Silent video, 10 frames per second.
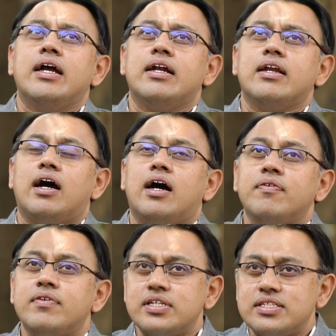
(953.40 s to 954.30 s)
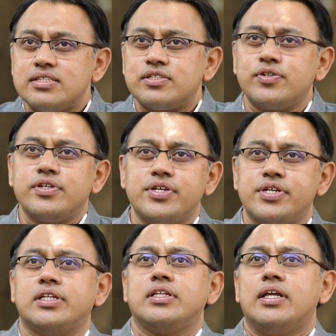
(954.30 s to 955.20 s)
and after
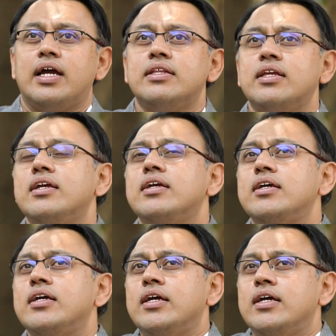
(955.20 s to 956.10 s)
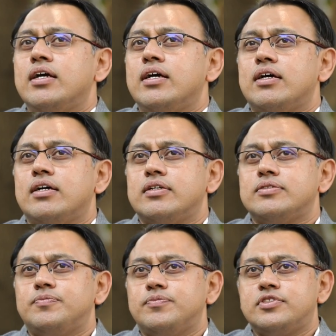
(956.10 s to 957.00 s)
restoration, I think
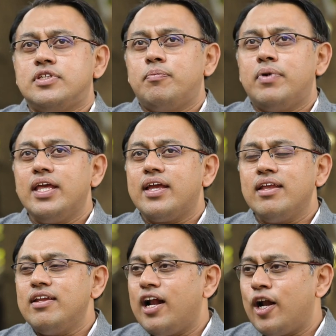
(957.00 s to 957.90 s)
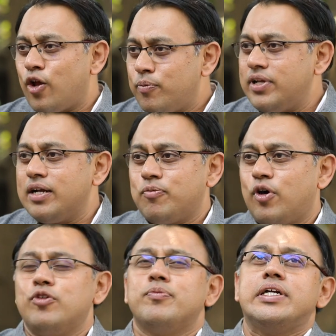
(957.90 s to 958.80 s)
uh, somebody can adopt that
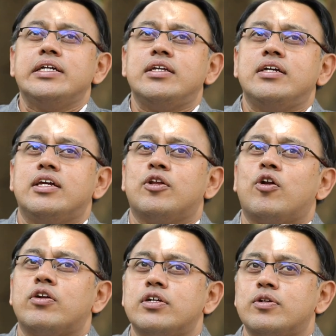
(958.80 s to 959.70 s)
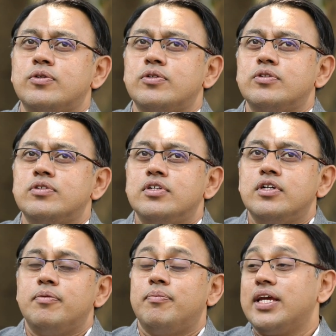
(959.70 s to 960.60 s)
monument in order to
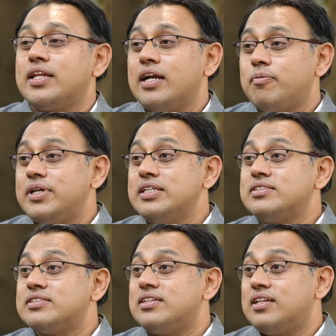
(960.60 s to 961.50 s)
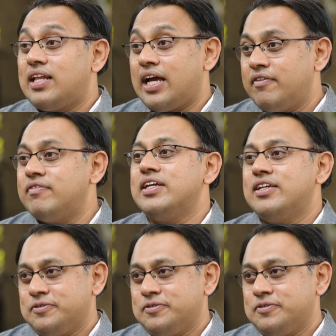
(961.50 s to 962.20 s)
make that place lively.